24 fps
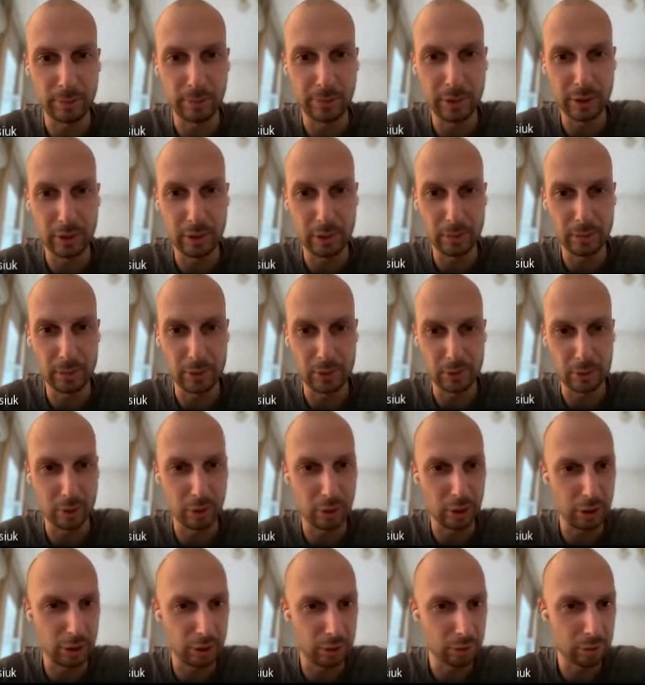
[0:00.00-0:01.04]
he was on
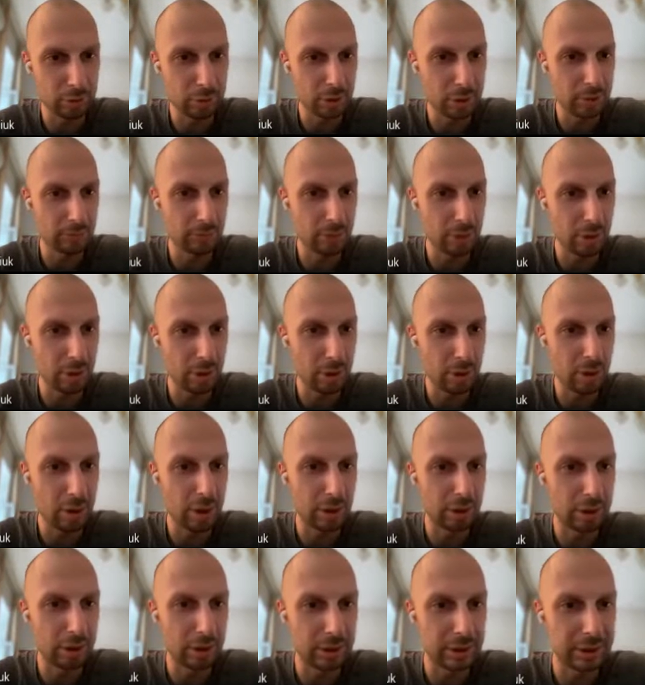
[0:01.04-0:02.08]
Linux as far as I
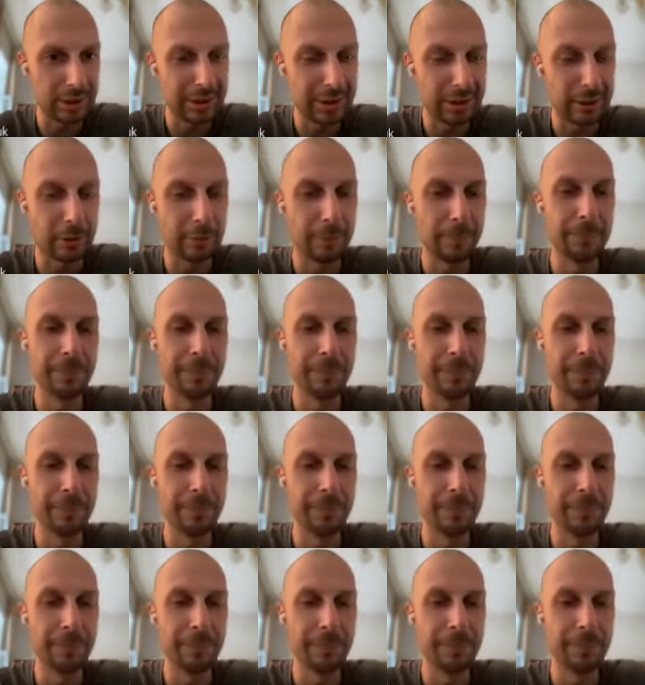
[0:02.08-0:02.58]
understand.